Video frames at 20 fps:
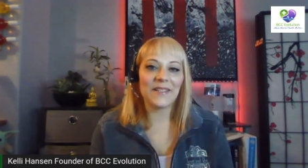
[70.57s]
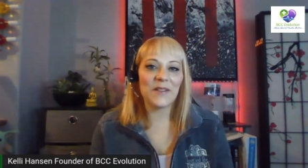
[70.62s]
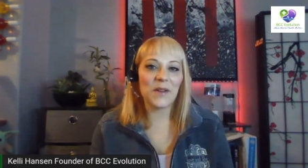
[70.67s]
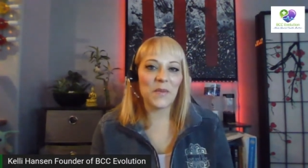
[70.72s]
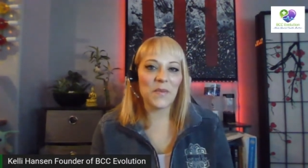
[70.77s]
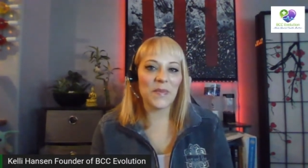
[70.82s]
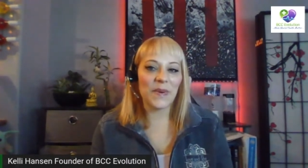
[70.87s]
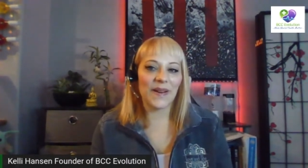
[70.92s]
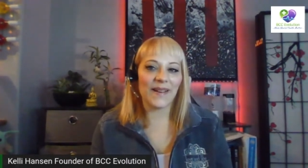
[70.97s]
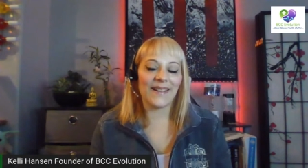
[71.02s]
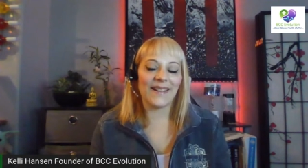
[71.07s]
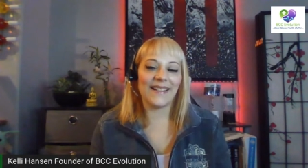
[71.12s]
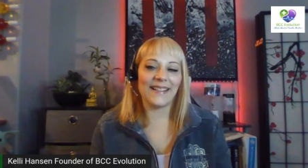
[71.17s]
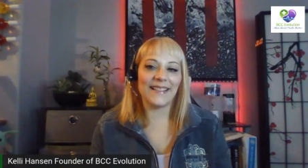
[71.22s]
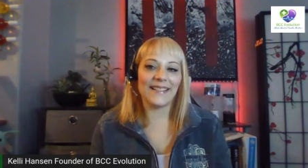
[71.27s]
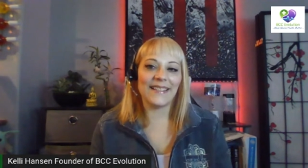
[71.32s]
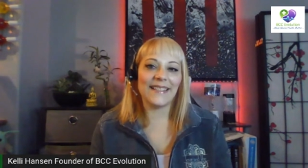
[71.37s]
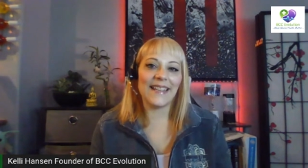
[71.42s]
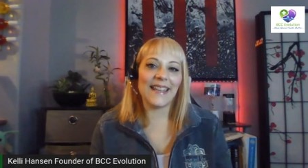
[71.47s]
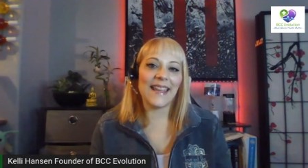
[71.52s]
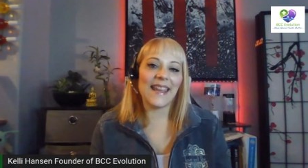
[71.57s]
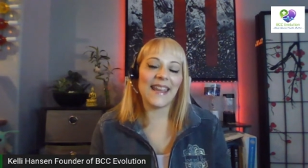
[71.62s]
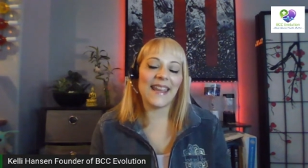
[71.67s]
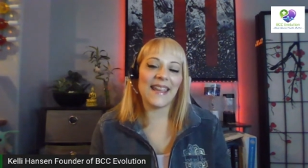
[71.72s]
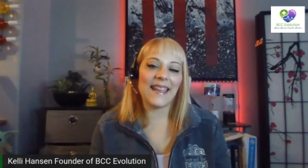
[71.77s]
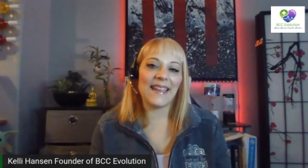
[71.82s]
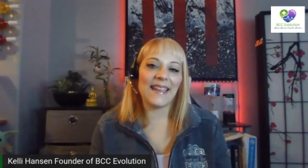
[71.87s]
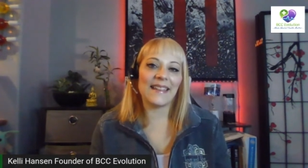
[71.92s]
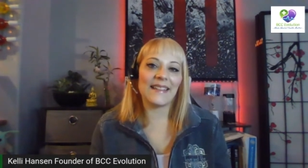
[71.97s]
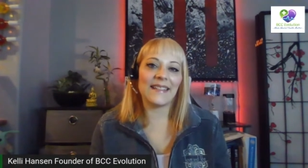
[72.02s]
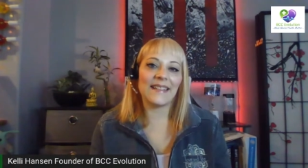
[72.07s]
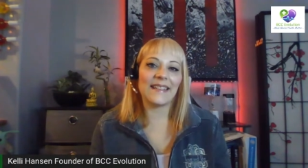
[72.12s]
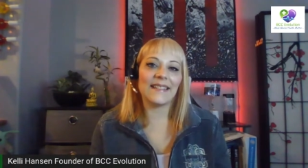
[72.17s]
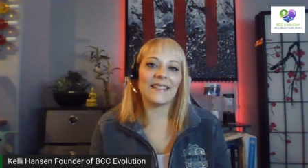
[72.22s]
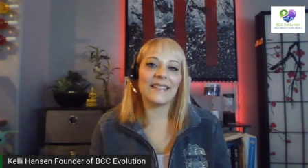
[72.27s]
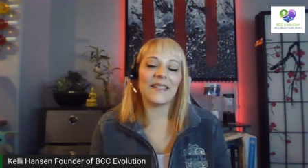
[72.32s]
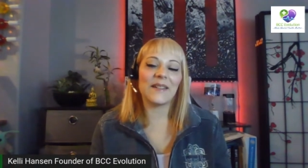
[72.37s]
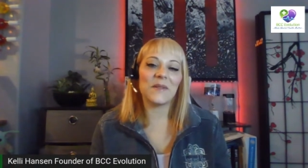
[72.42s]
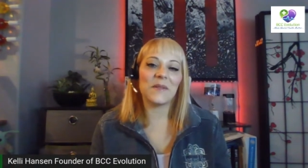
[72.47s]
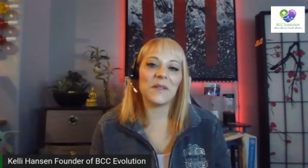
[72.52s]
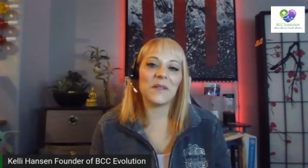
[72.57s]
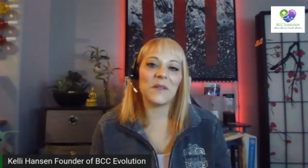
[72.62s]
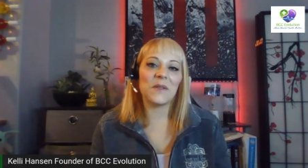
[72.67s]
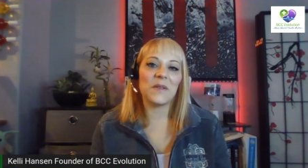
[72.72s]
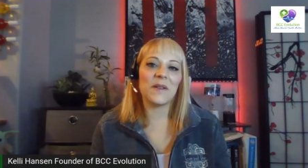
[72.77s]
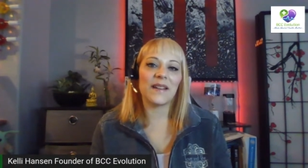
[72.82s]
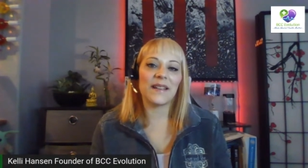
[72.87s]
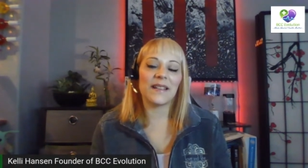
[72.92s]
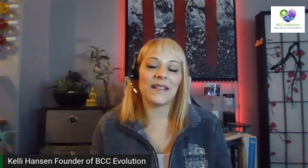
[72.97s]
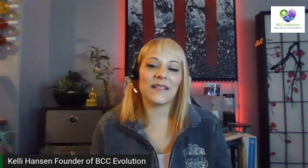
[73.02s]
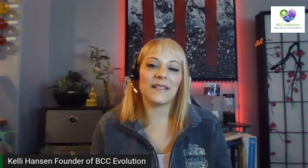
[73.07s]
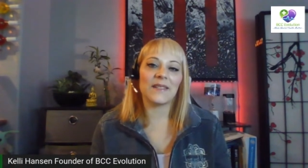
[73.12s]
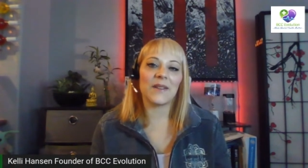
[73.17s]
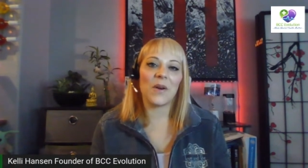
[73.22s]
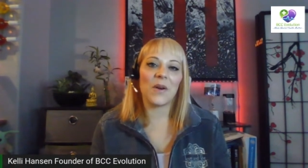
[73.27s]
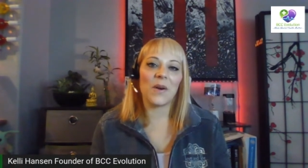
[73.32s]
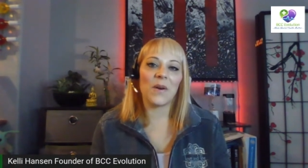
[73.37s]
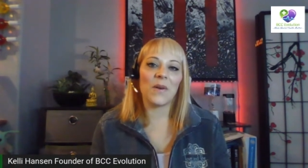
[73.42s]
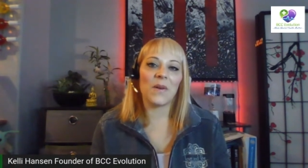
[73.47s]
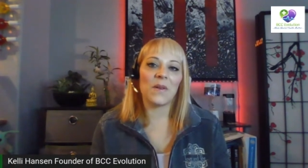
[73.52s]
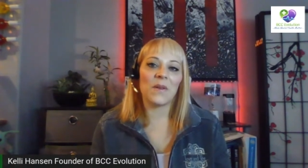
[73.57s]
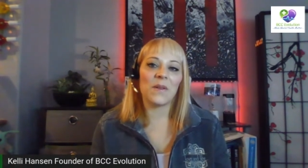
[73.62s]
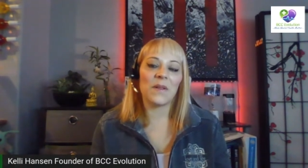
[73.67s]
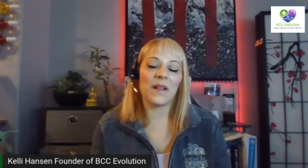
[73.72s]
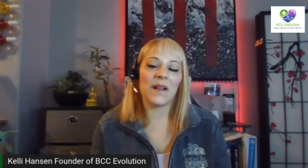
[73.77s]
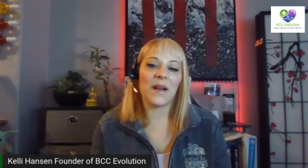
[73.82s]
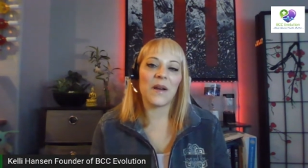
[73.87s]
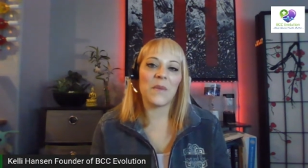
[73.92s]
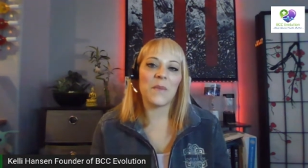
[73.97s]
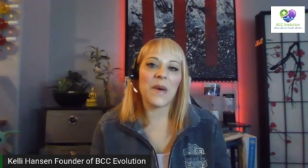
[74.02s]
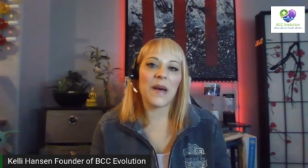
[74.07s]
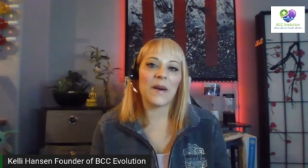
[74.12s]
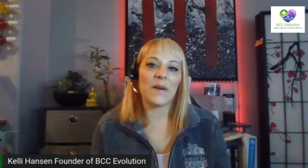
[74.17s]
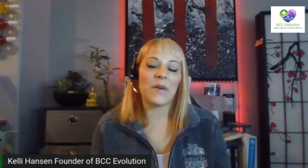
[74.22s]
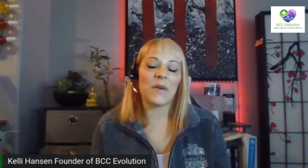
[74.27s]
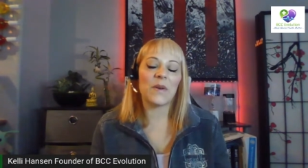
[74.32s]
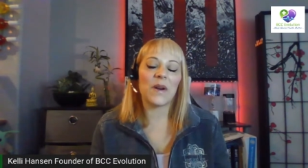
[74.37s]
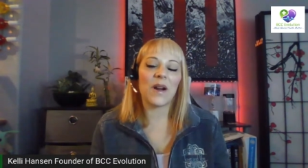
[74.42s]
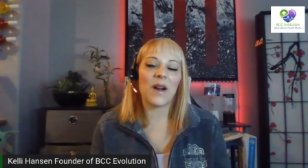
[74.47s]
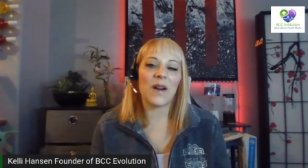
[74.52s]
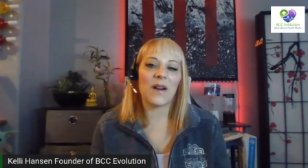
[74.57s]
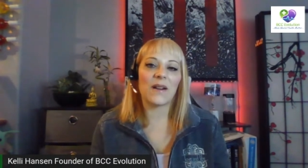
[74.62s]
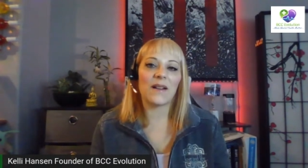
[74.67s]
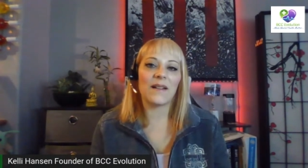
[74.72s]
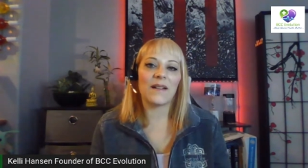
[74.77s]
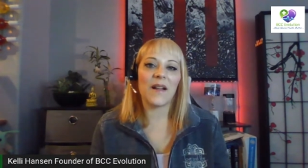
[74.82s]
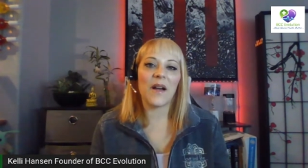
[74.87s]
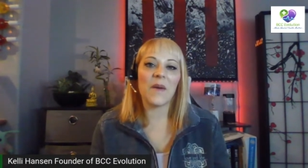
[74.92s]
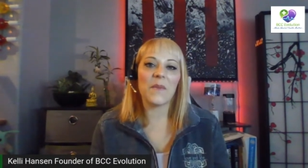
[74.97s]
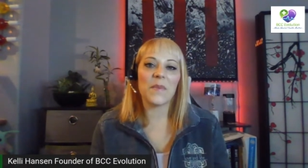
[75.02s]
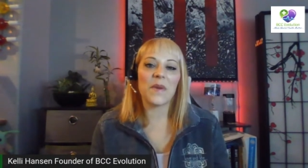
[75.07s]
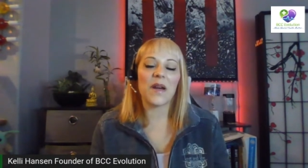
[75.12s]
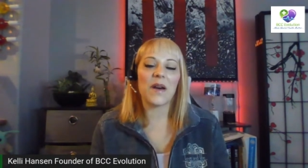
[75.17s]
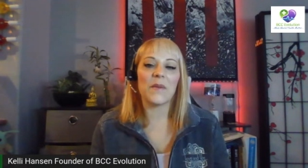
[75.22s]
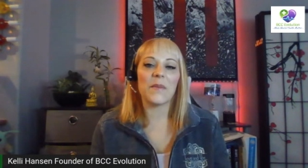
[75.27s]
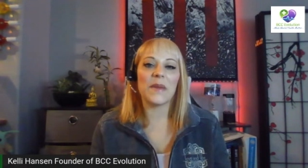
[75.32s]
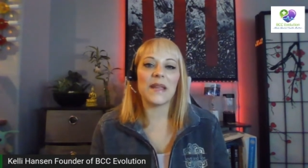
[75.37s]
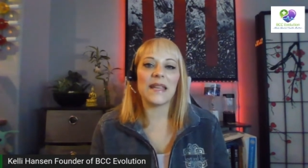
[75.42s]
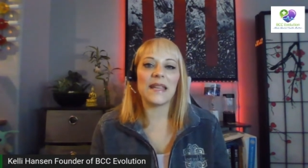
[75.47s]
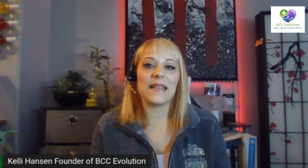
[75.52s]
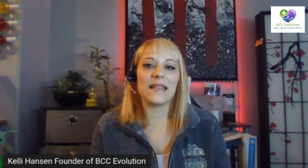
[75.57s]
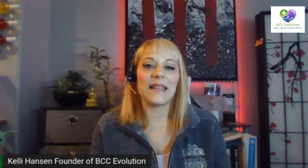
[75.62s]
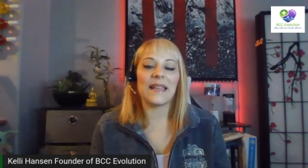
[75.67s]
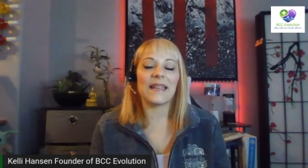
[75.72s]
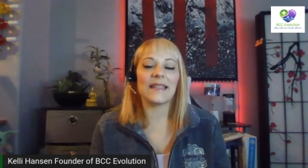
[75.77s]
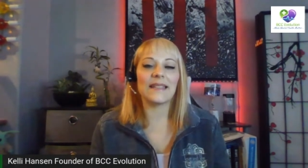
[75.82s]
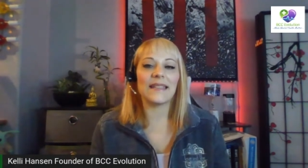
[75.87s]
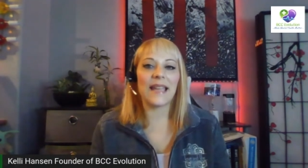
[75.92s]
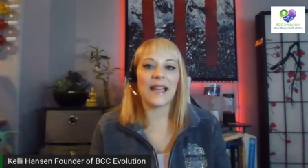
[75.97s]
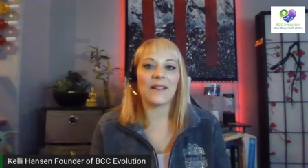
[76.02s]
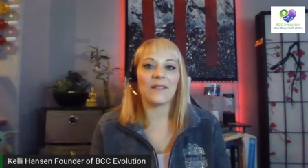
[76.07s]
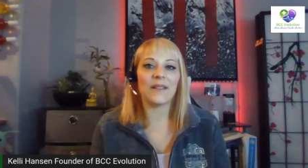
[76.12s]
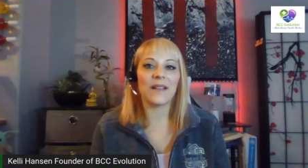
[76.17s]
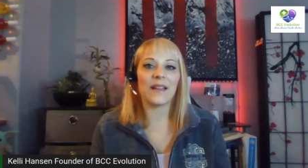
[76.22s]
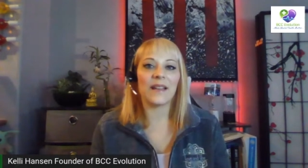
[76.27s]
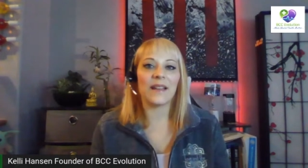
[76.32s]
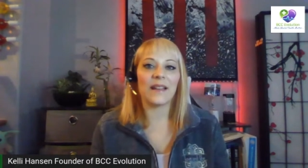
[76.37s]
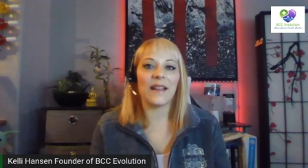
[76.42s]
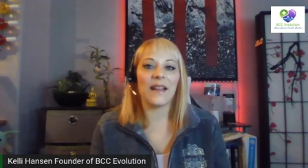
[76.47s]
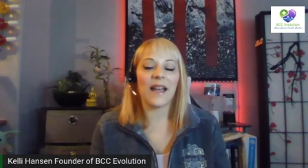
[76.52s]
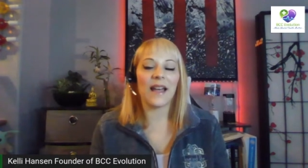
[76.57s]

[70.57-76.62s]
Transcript: jump on and tell you guys all about our upcoming gala.